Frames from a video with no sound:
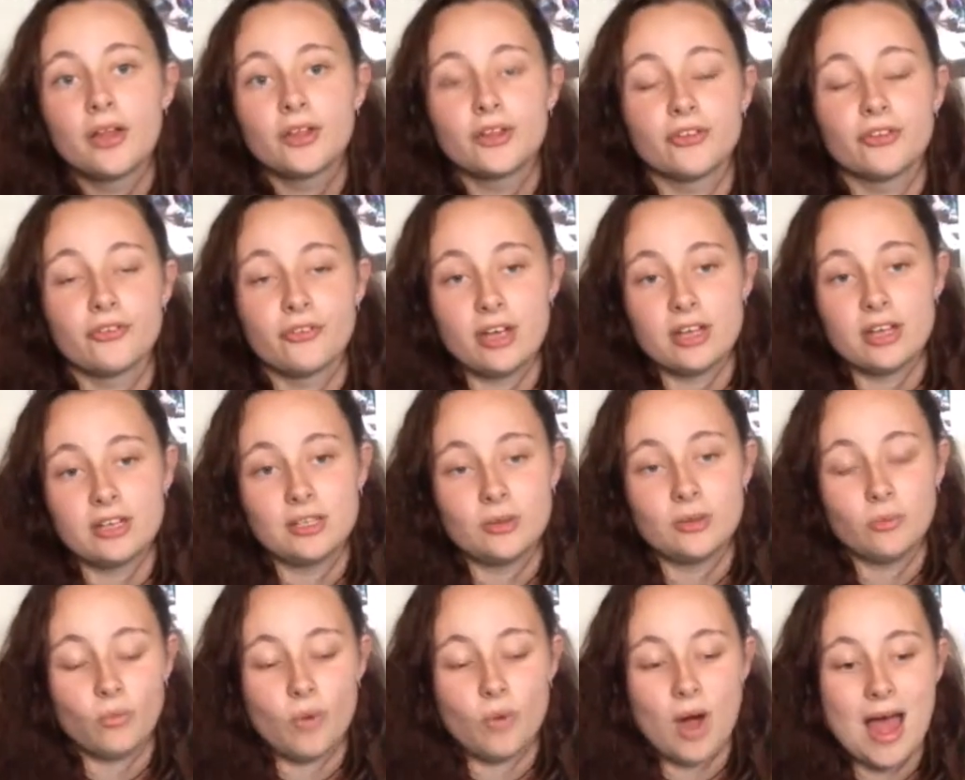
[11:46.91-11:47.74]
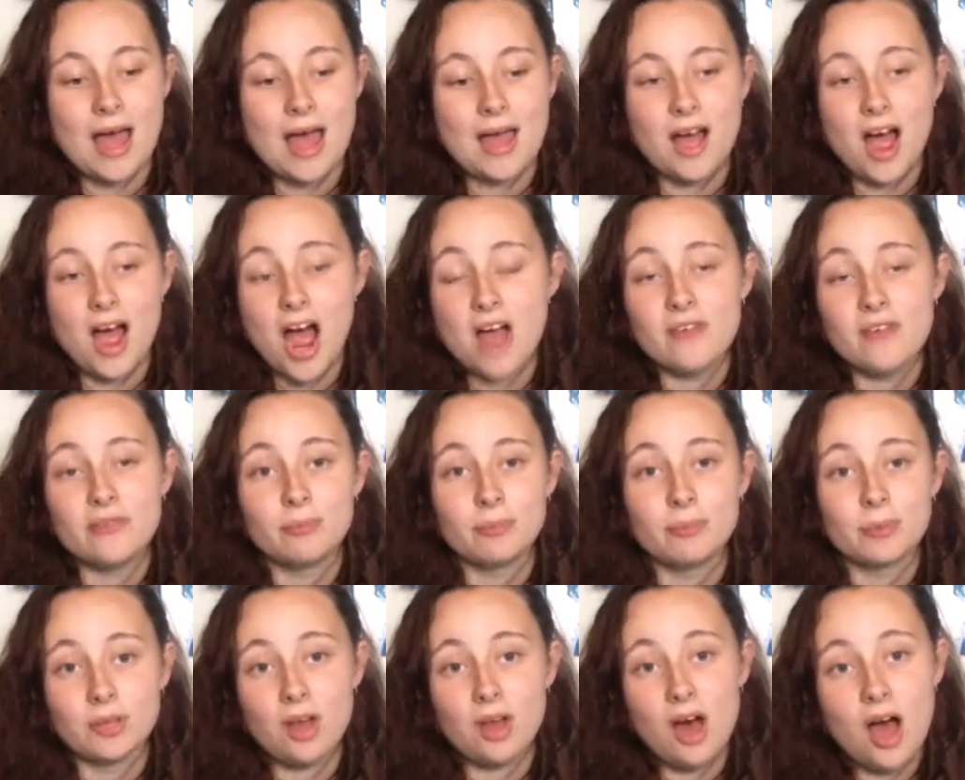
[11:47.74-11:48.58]
The reason why Ivan
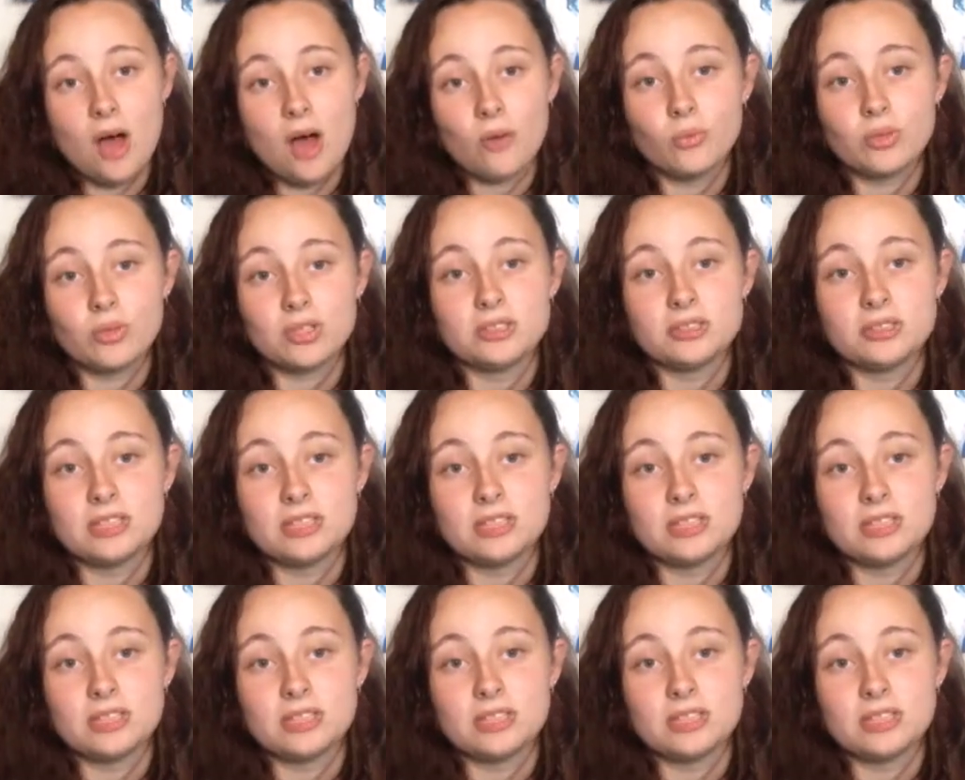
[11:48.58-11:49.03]
Milat was